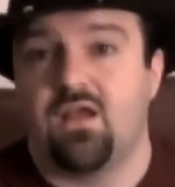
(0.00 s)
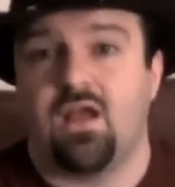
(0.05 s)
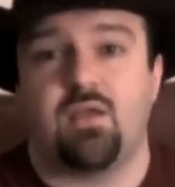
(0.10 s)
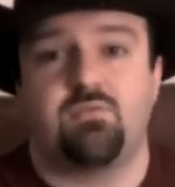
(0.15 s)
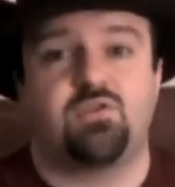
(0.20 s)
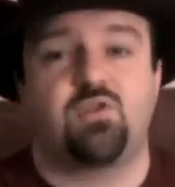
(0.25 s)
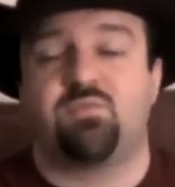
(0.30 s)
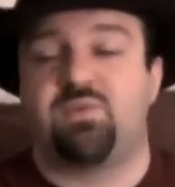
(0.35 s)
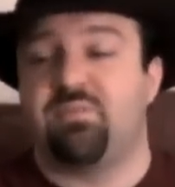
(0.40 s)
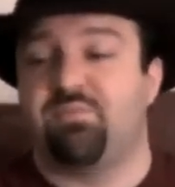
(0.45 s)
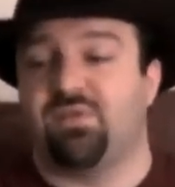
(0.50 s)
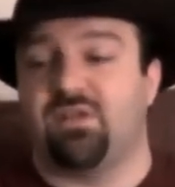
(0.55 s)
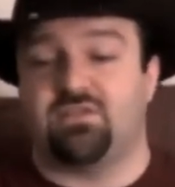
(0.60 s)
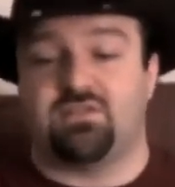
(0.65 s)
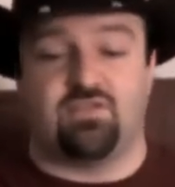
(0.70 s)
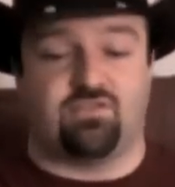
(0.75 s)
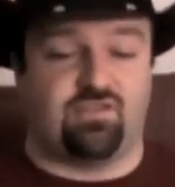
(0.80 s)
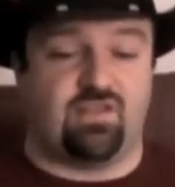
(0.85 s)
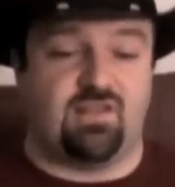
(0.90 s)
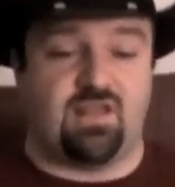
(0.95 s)
I'm sure people
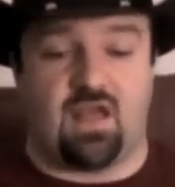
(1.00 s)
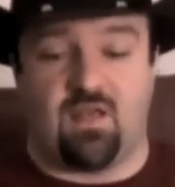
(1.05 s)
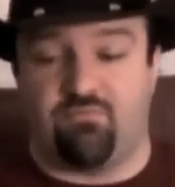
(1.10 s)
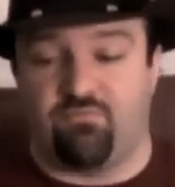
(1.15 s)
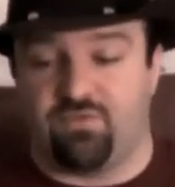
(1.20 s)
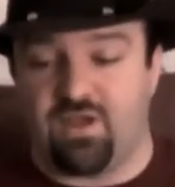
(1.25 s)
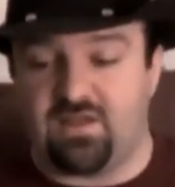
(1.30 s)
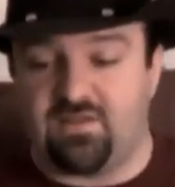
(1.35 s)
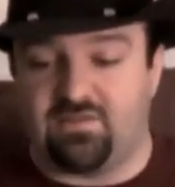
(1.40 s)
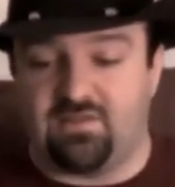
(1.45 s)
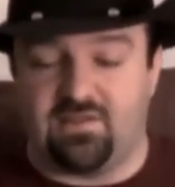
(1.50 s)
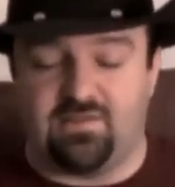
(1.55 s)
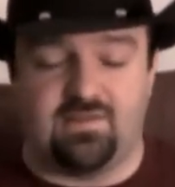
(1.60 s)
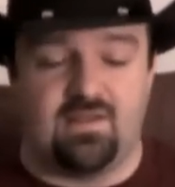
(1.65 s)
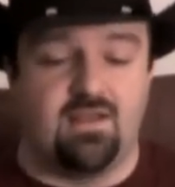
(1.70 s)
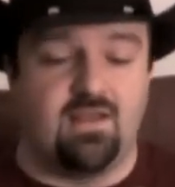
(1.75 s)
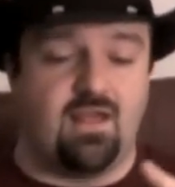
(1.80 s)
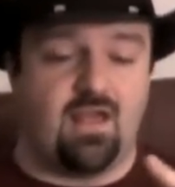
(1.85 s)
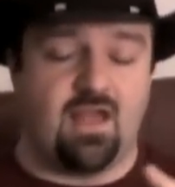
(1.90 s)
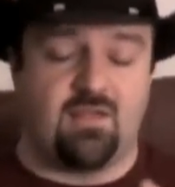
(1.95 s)
out there say that I'm
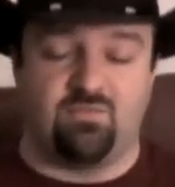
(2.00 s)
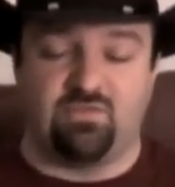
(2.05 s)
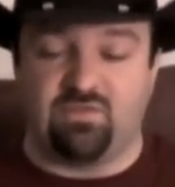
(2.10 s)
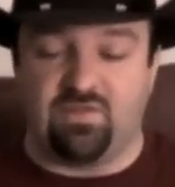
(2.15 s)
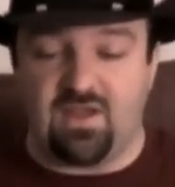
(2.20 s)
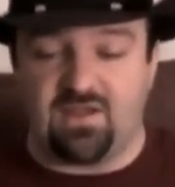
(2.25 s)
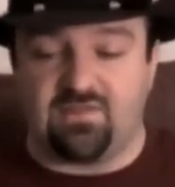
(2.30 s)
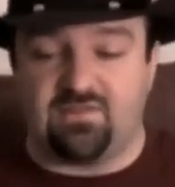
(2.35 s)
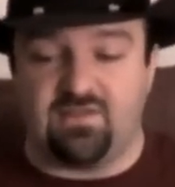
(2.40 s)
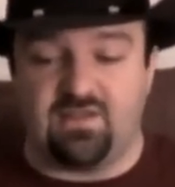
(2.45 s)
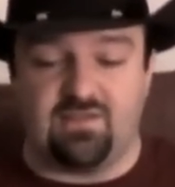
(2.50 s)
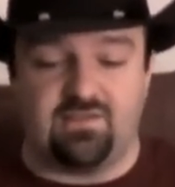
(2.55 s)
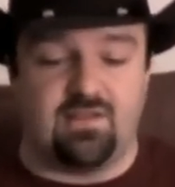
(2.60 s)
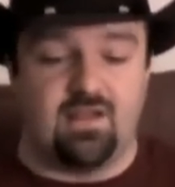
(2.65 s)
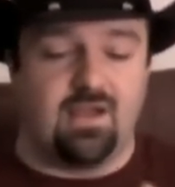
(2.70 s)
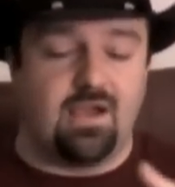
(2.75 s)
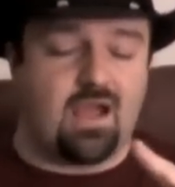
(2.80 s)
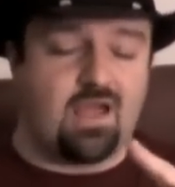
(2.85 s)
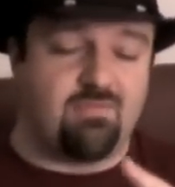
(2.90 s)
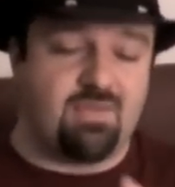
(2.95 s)
racist, I'm
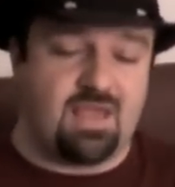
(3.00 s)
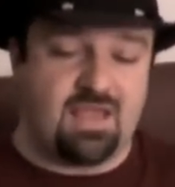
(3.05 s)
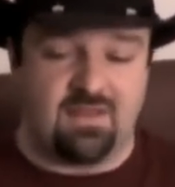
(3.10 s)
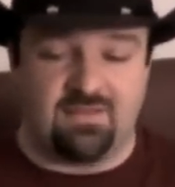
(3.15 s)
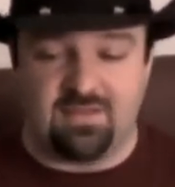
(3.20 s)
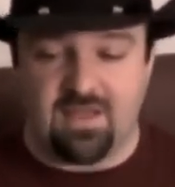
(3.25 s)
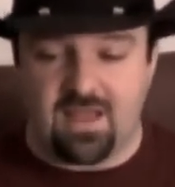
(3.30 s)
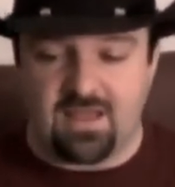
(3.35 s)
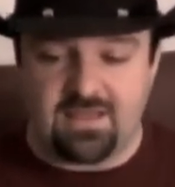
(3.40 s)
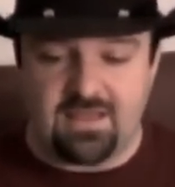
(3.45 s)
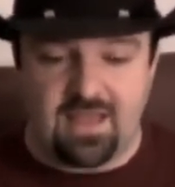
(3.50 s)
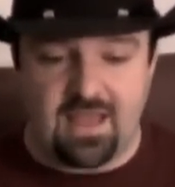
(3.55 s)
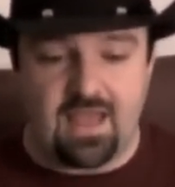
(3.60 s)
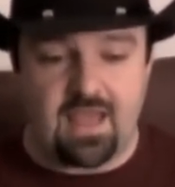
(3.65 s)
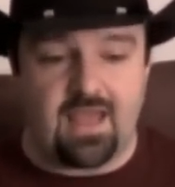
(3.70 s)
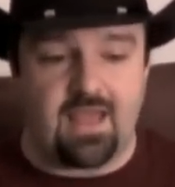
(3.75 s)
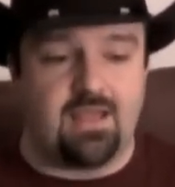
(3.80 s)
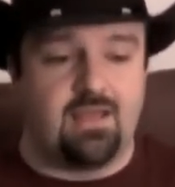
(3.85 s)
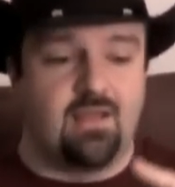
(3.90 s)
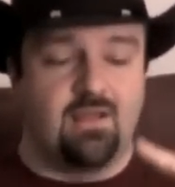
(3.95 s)
sexist, I'm anti
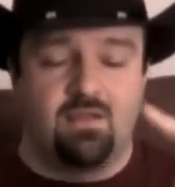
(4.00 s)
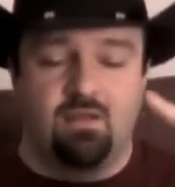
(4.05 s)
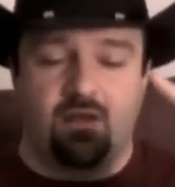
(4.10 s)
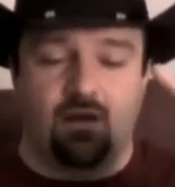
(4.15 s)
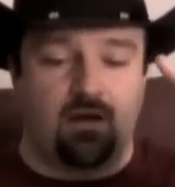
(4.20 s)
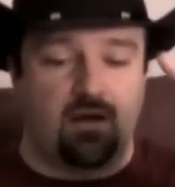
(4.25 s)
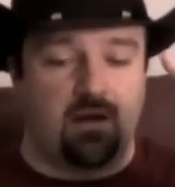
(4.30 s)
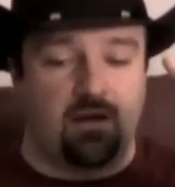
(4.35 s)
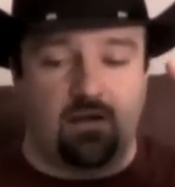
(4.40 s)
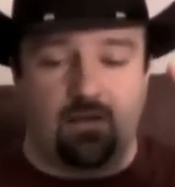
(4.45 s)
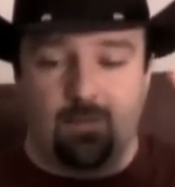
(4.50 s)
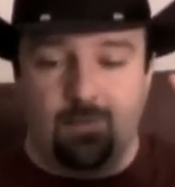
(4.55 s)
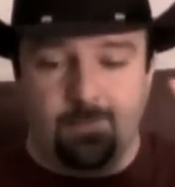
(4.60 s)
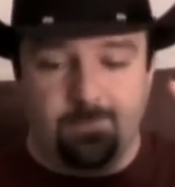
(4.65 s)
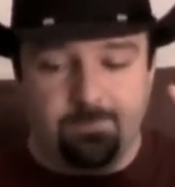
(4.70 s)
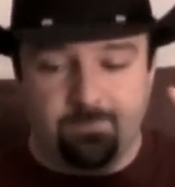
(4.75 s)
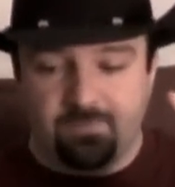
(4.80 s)
gay, uh,